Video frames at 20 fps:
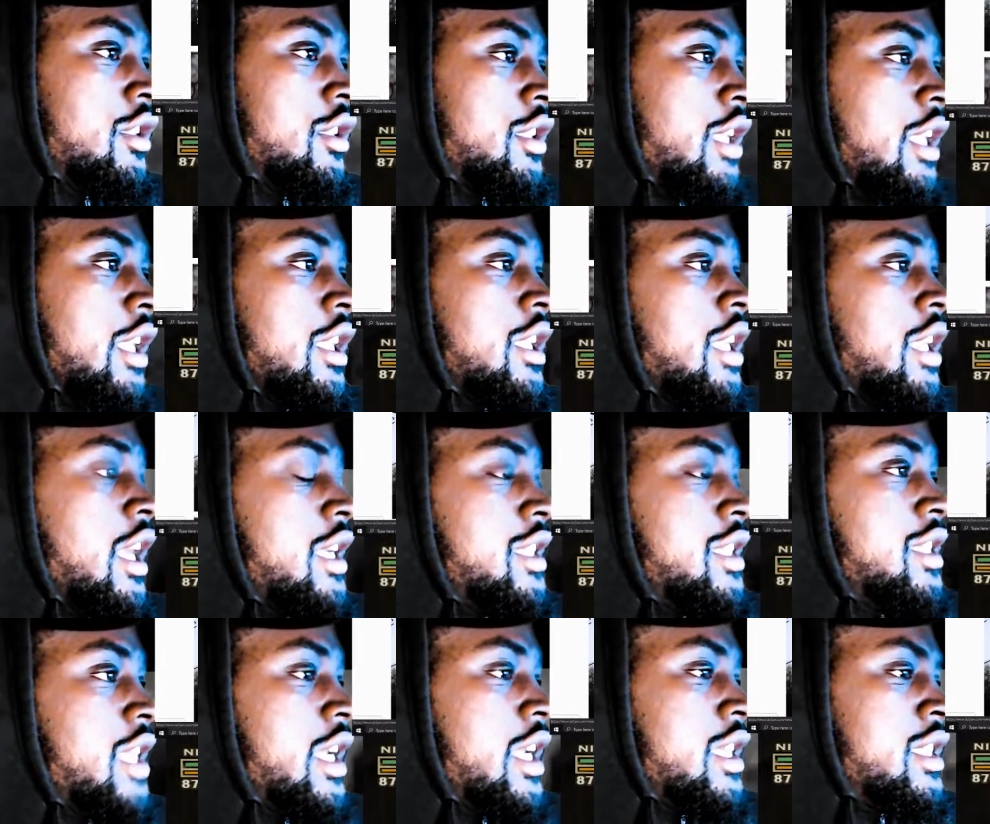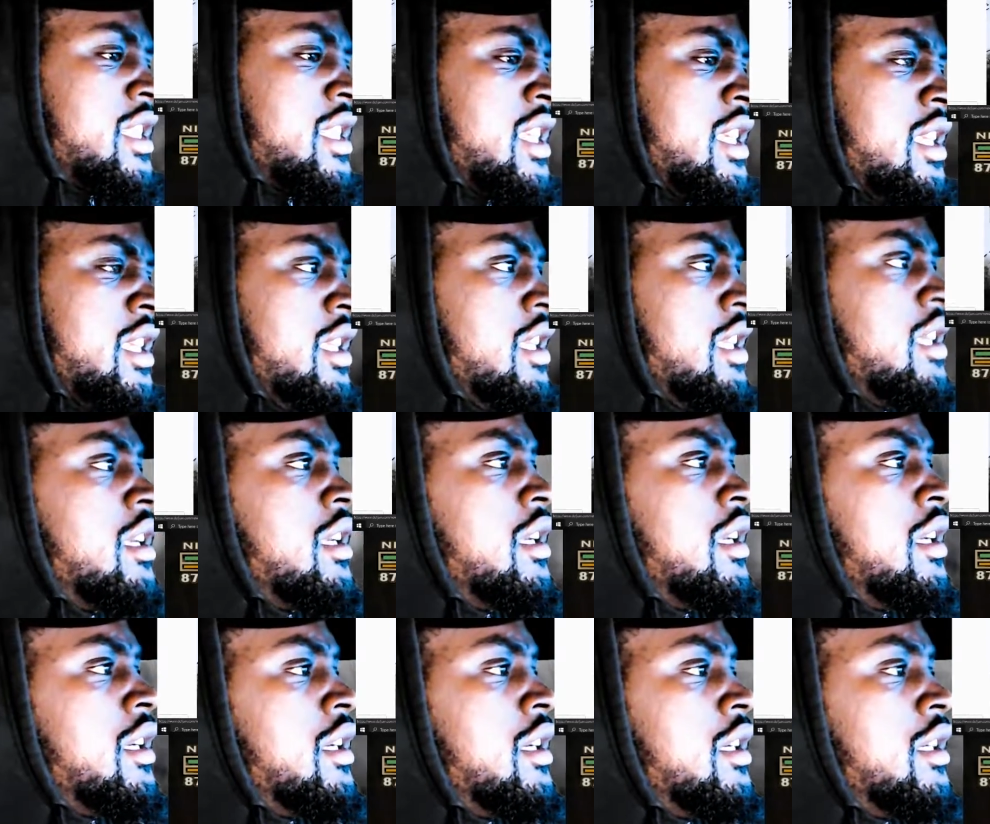That look like Jay-Z,
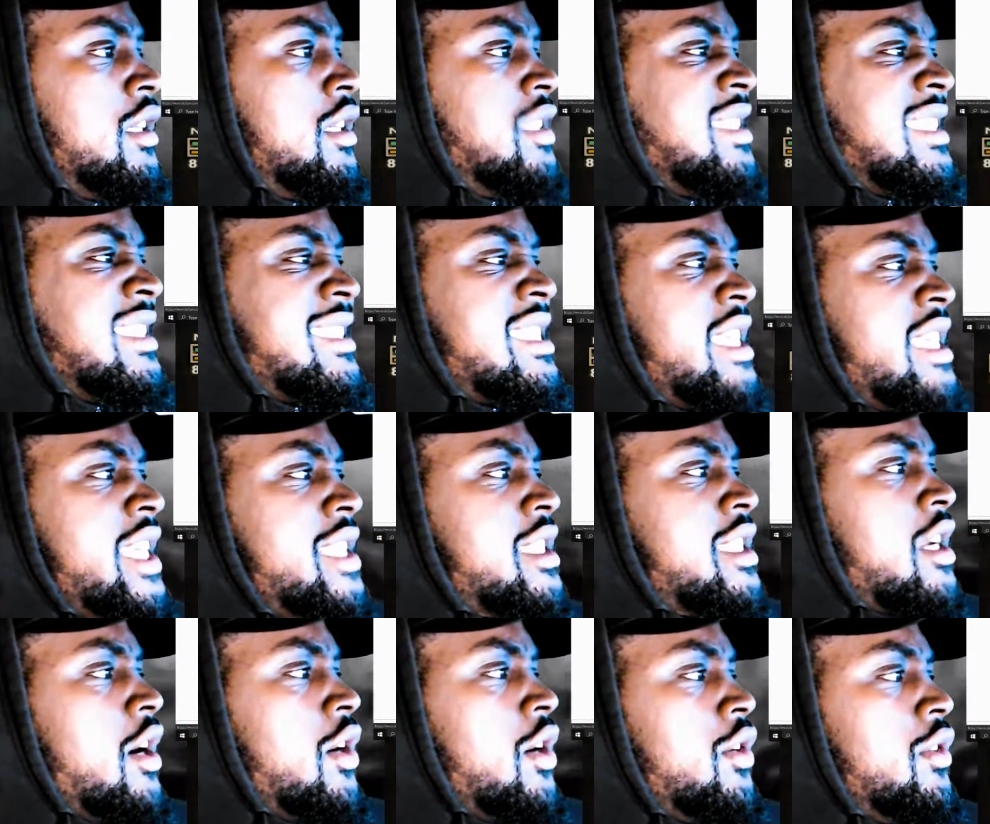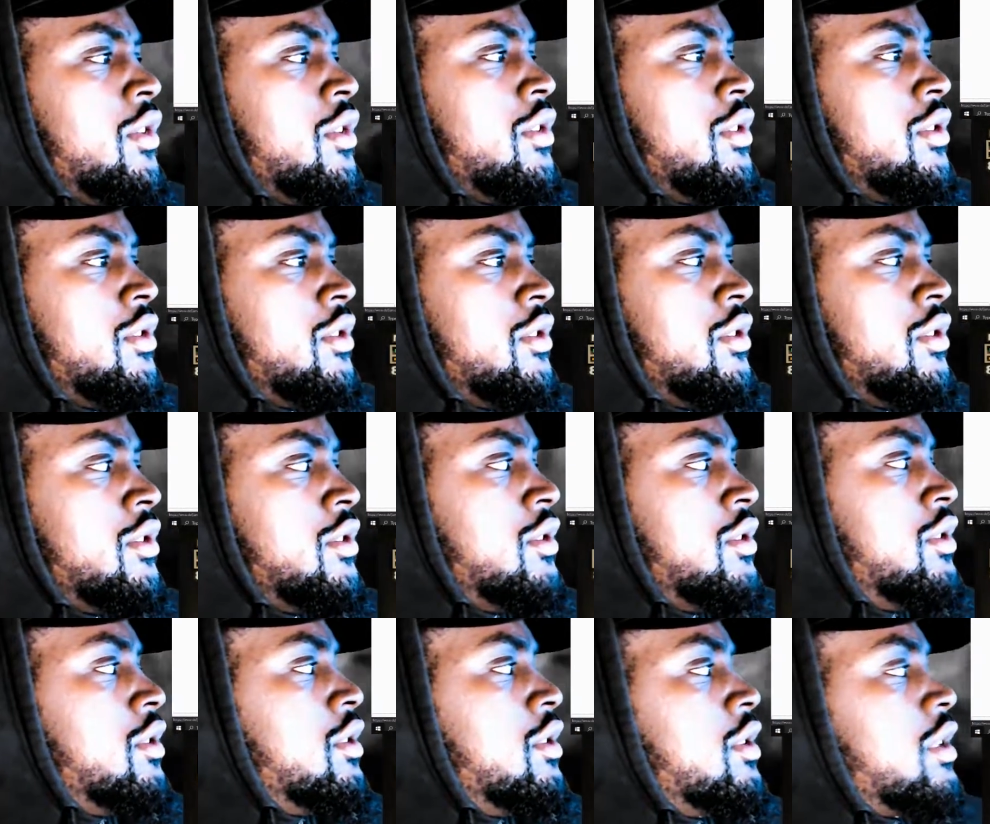Cisco,
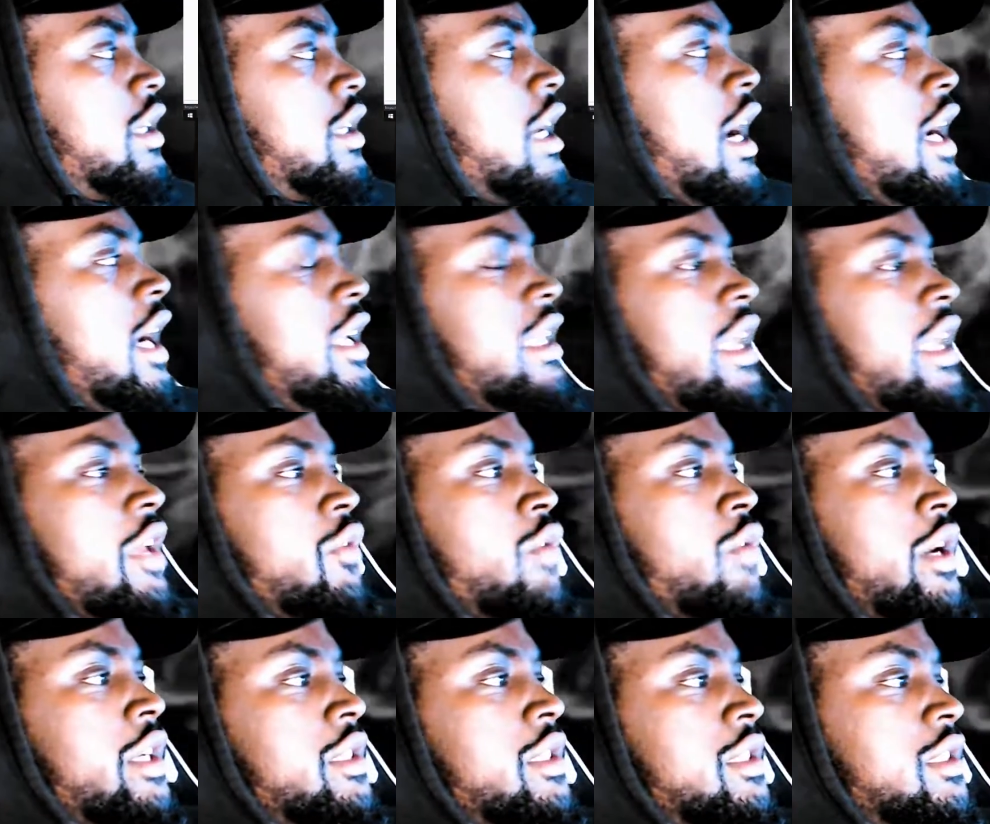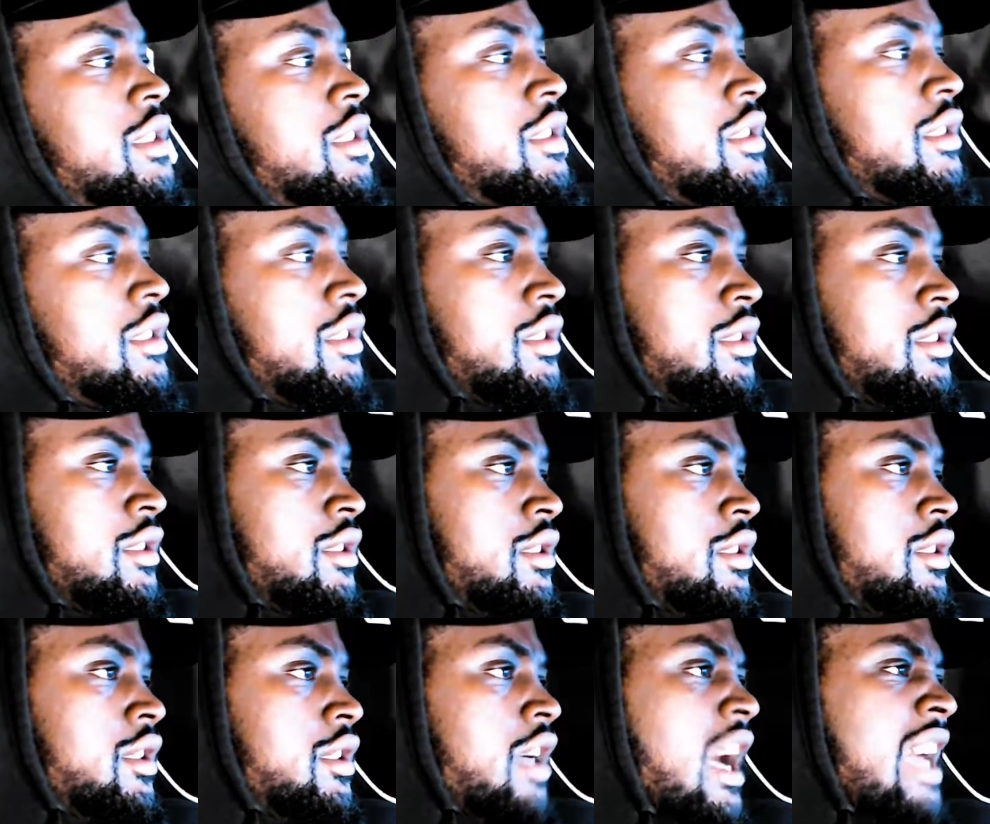Kanye West,
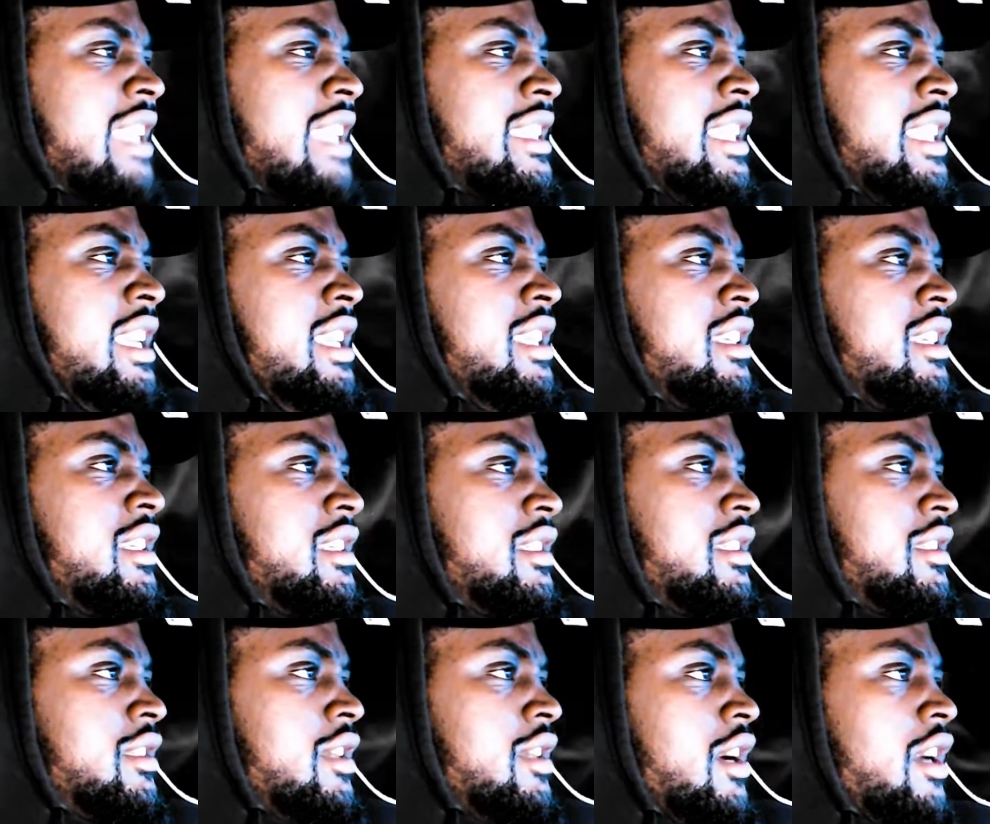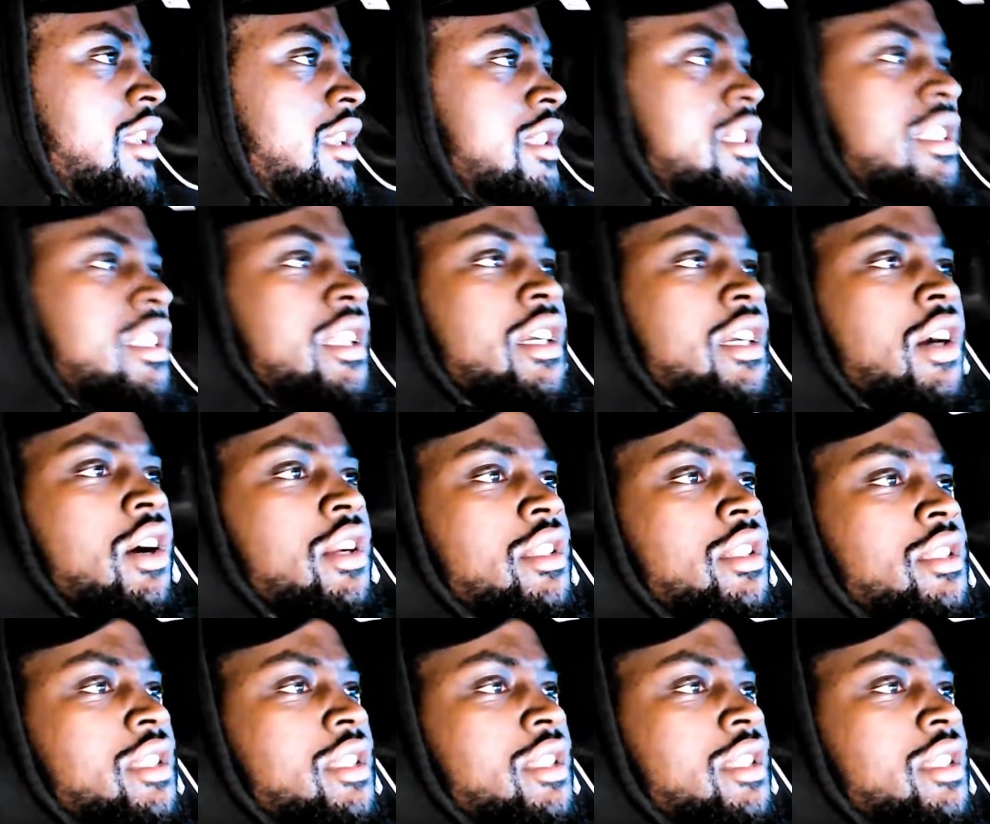I think. All right, let's click artists